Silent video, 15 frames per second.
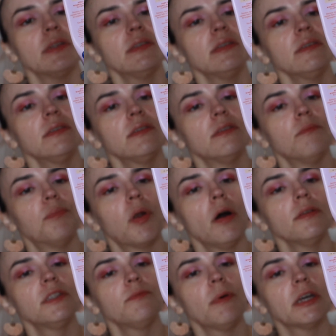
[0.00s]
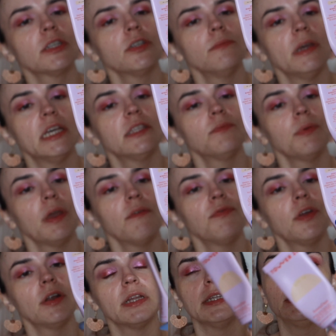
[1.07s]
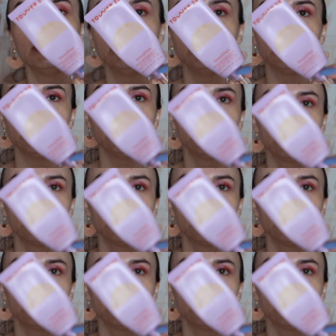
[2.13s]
is this? The Broad Spectrum SPF 30 Tinted